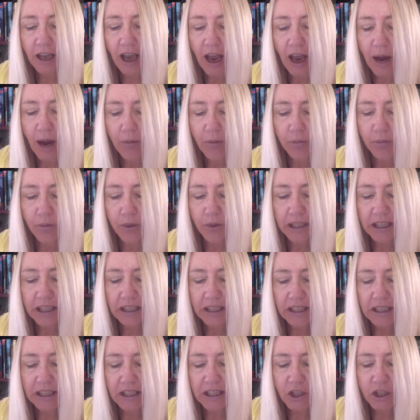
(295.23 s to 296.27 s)
and bring it
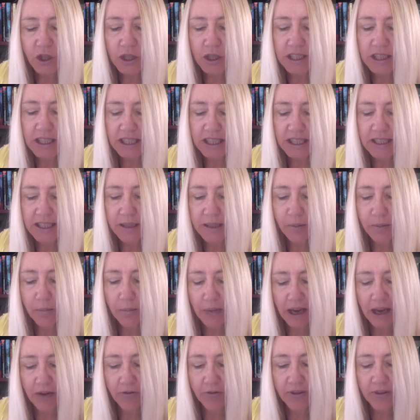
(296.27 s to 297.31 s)
into denser
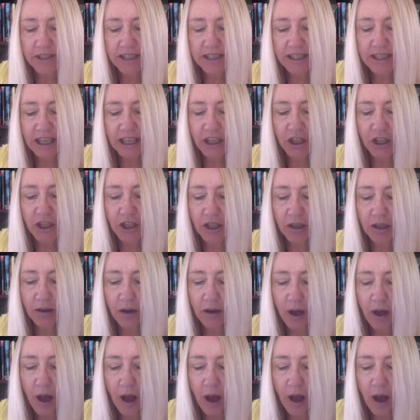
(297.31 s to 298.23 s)
manifestation